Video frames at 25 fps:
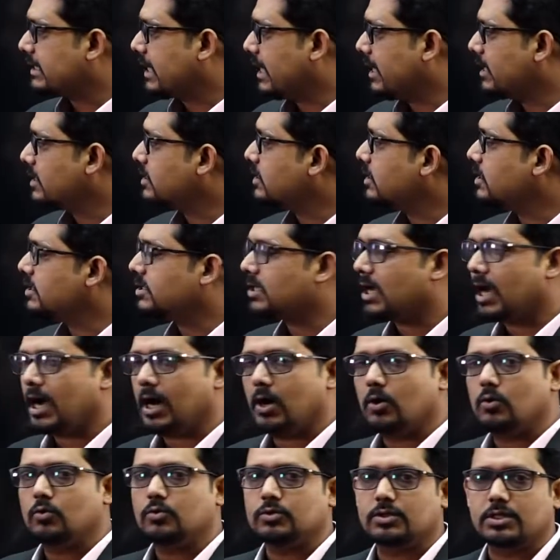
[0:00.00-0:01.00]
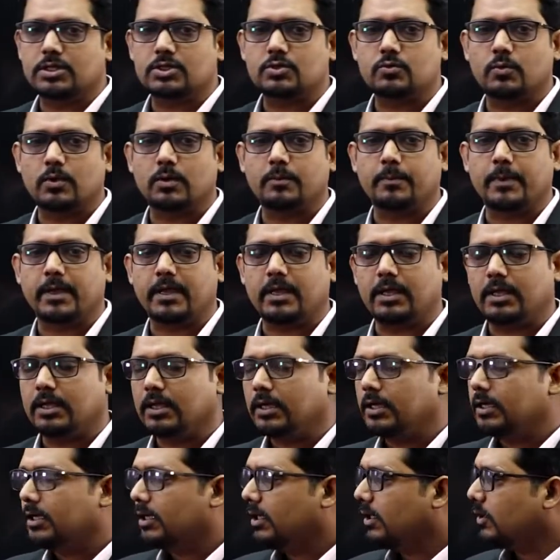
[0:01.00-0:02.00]
case is how this will be
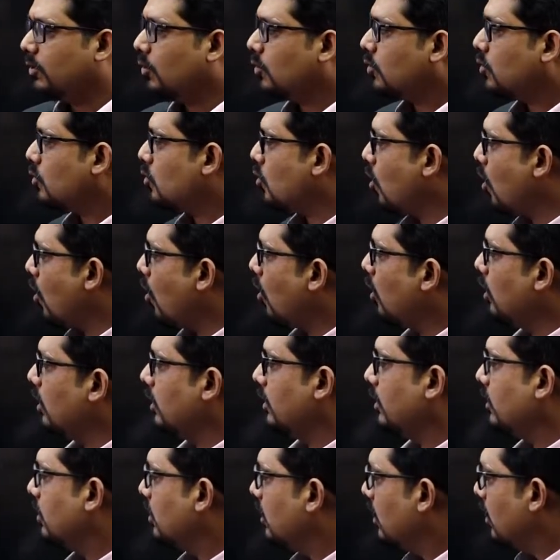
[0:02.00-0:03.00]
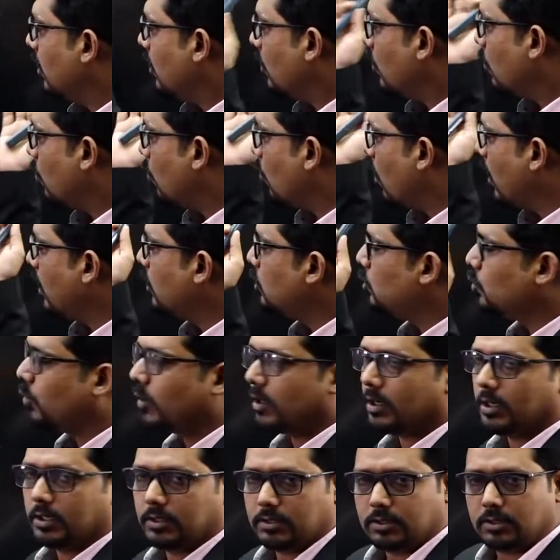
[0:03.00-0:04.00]
called one to
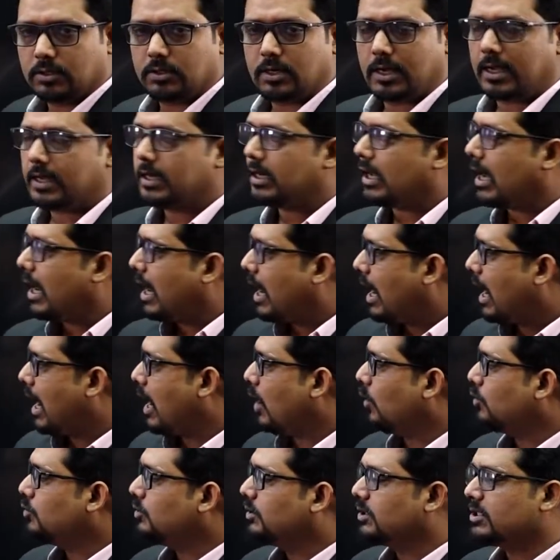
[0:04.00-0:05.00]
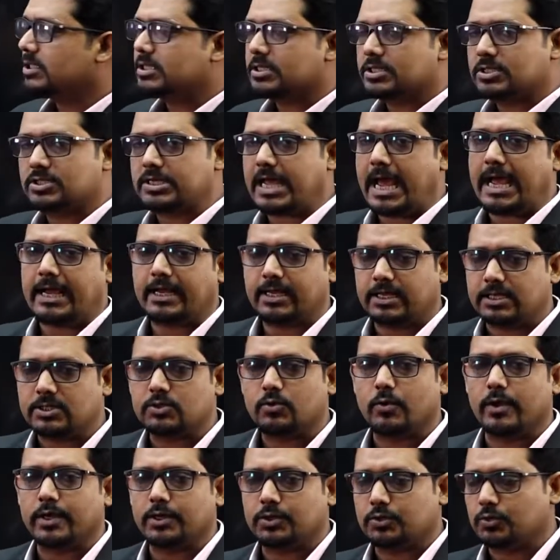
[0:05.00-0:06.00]
another and how this stack is
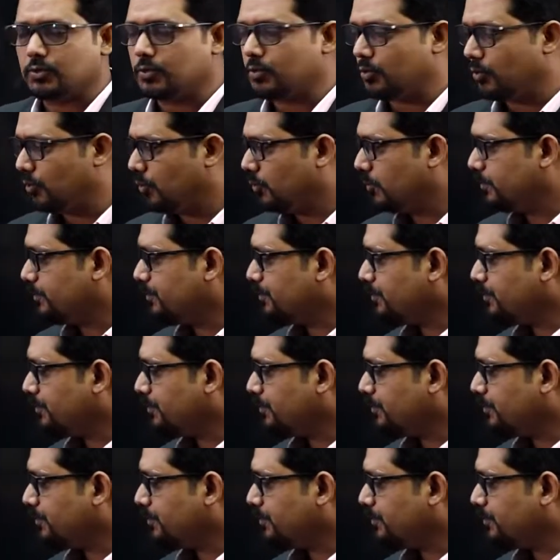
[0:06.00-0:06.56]
going to grow.